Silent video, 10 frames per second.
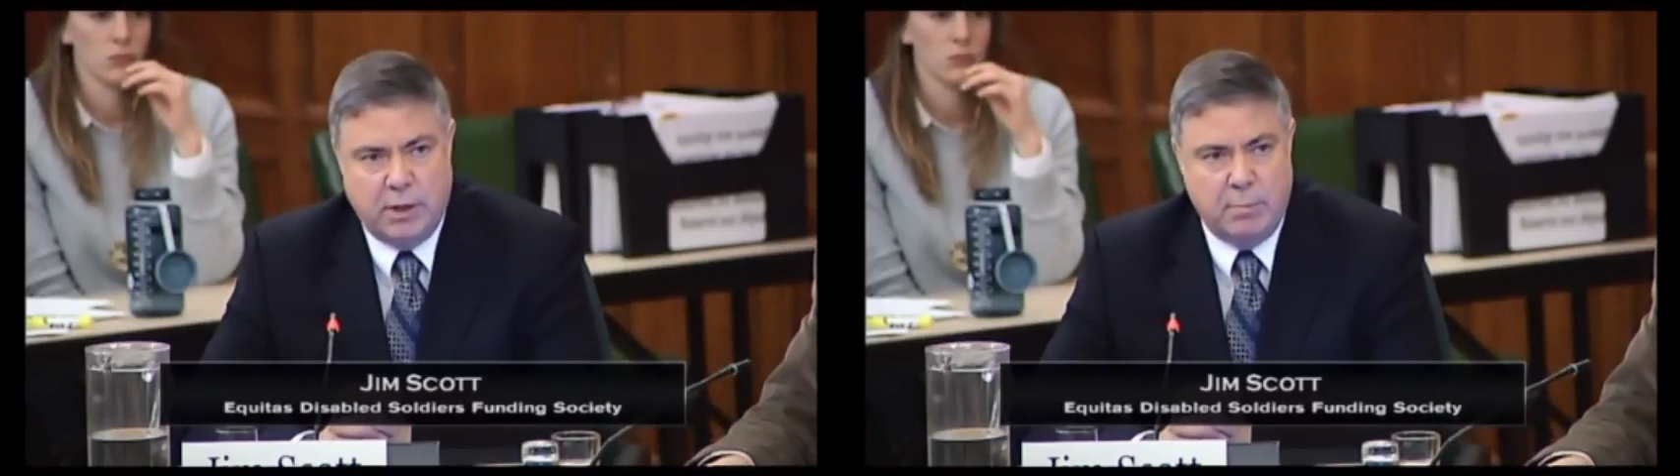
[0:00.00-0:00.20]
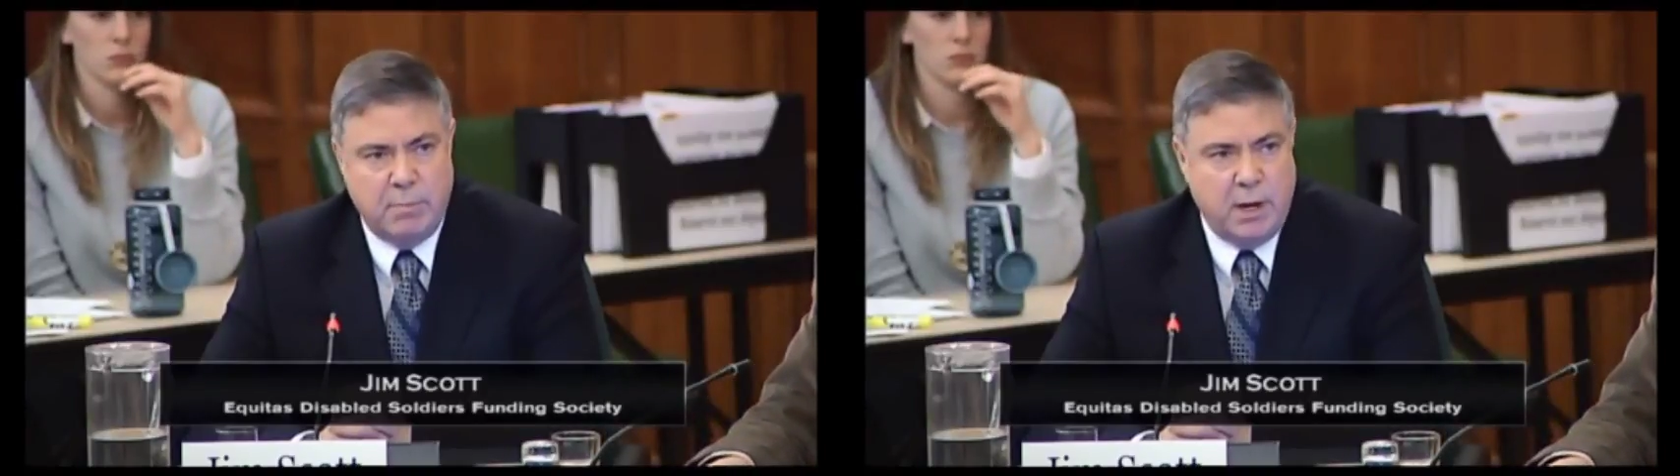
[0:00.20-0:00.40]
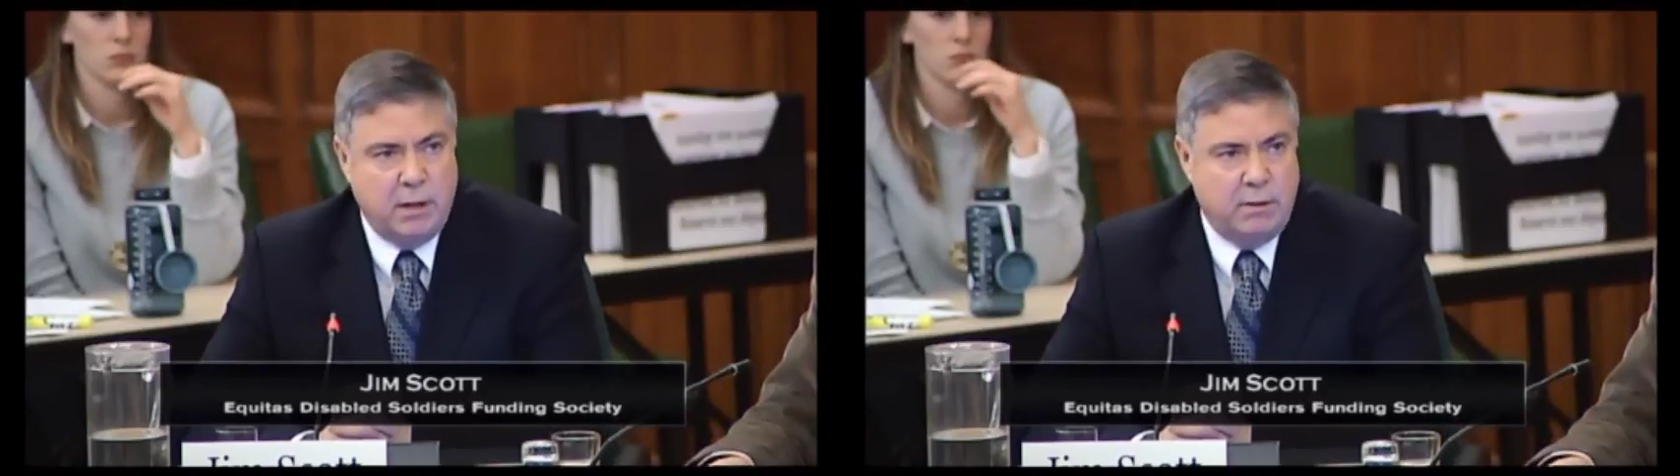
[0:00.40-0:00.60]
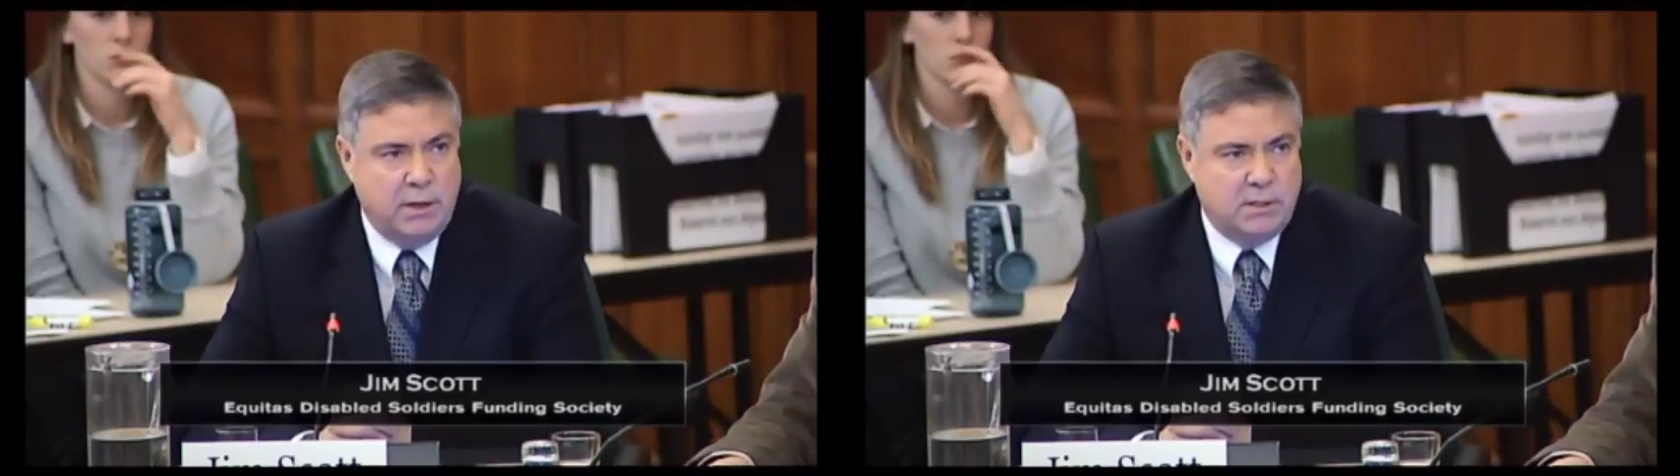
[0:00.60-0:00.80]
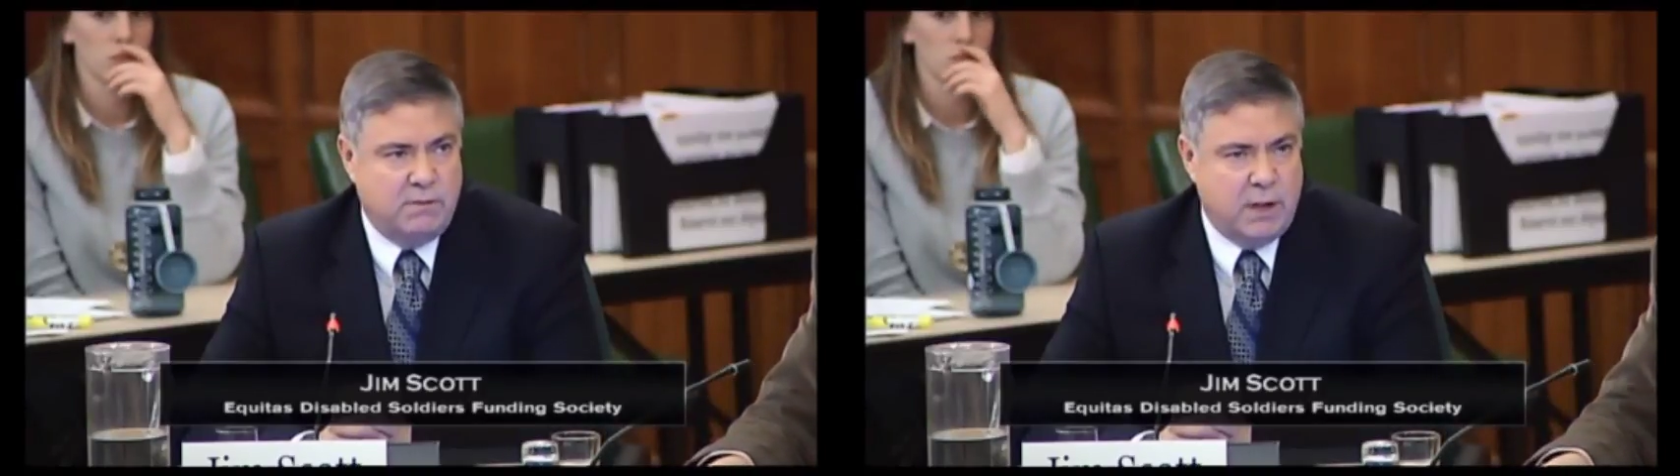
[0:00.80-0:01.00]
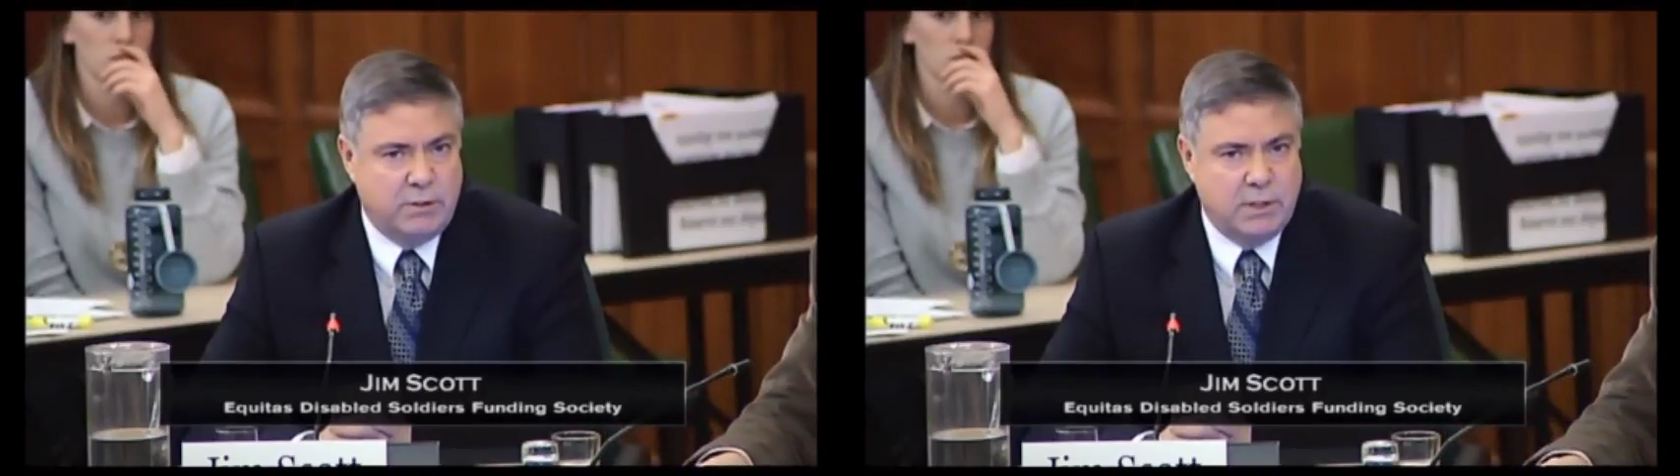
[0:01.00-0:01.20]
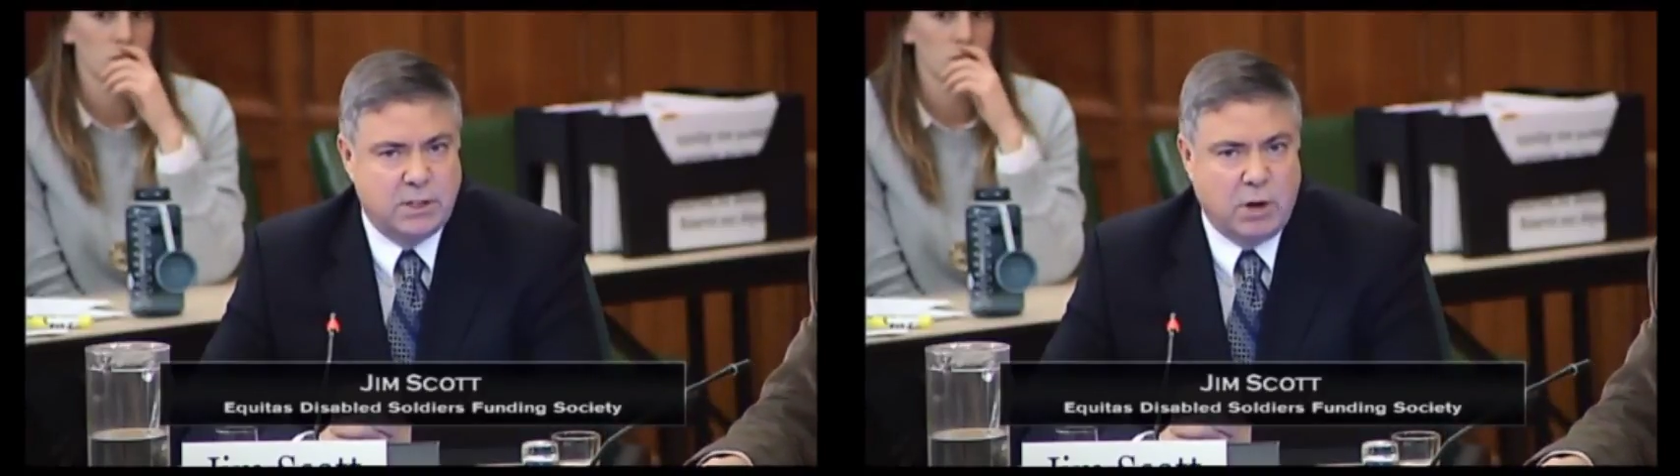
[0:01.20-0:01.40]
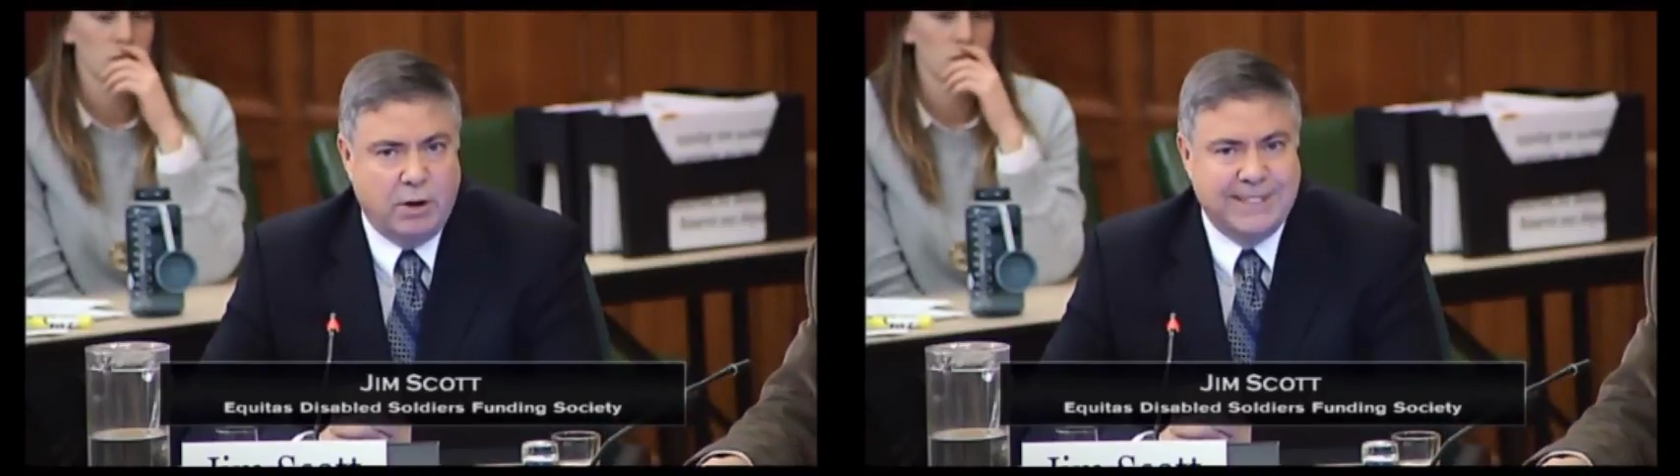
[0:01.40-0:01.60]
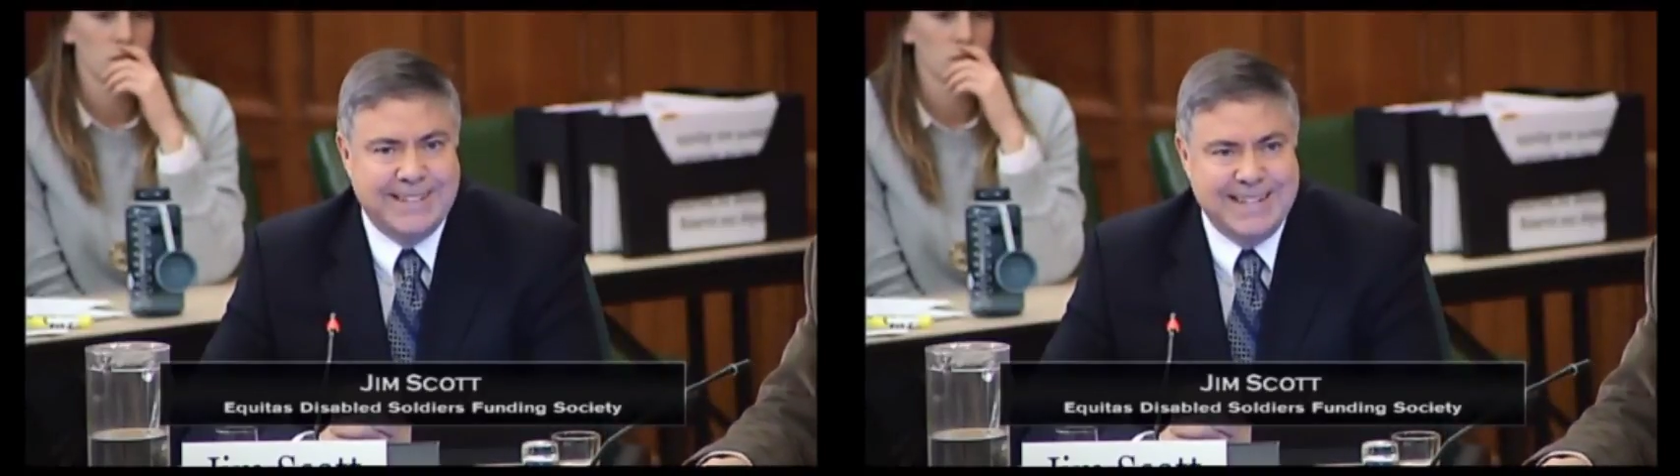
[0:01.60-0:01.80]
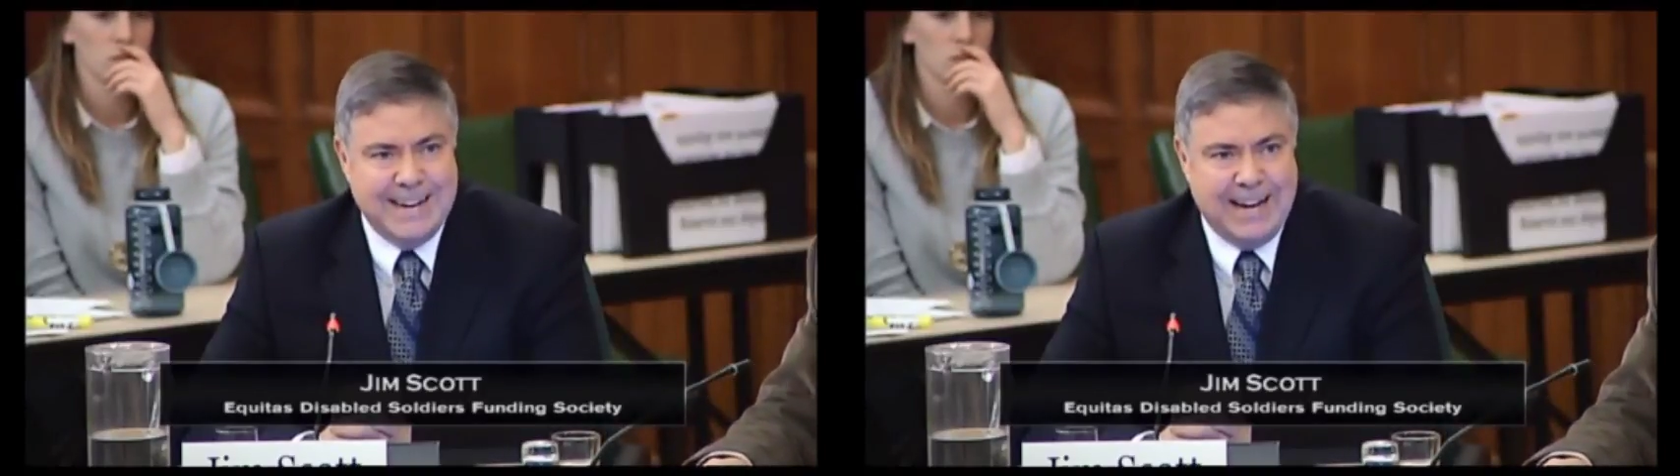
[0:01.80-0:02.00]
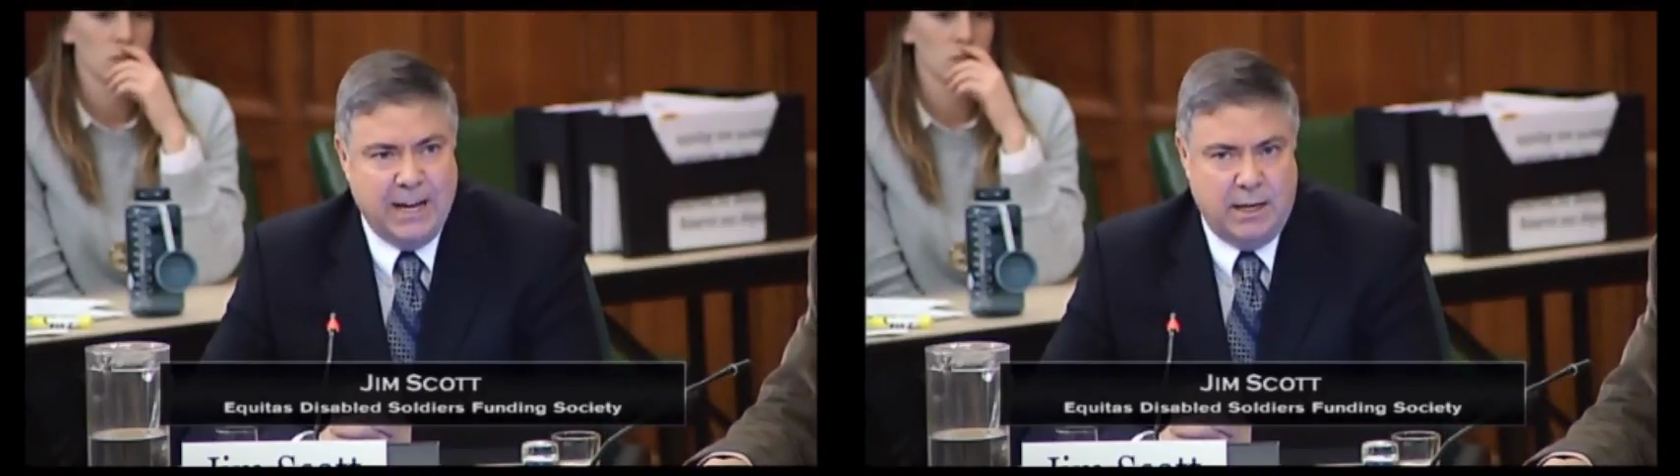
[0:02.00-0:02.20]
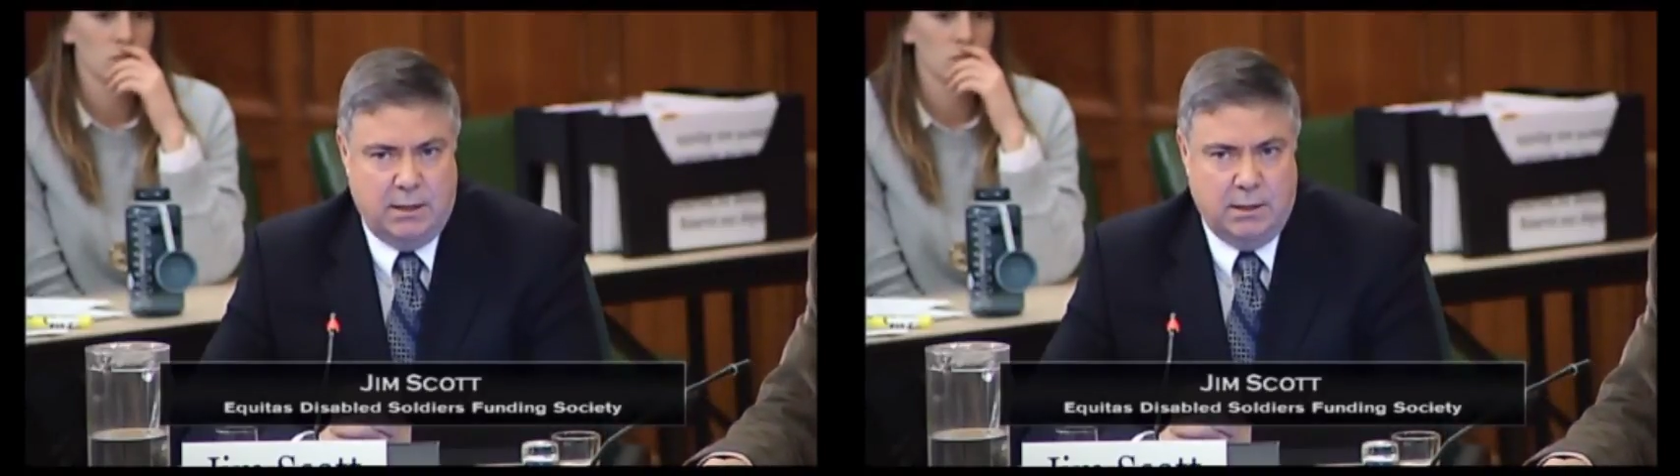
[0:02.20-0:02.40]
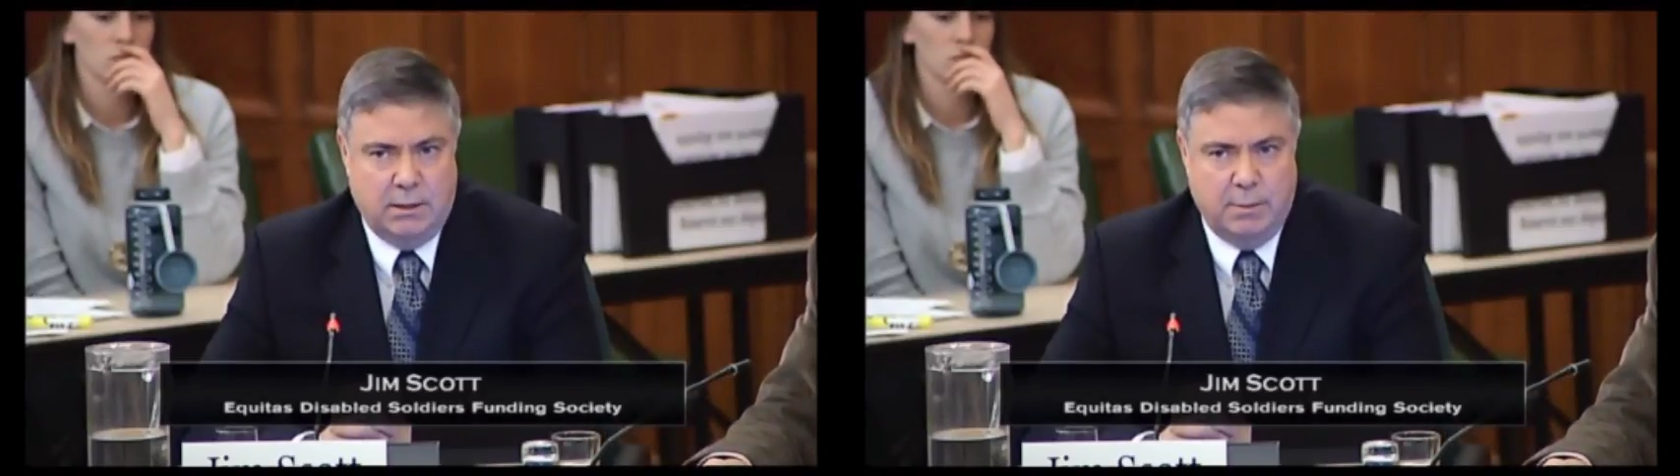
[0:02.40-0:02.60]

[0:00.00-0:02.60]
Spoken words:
that many of these veterans are denied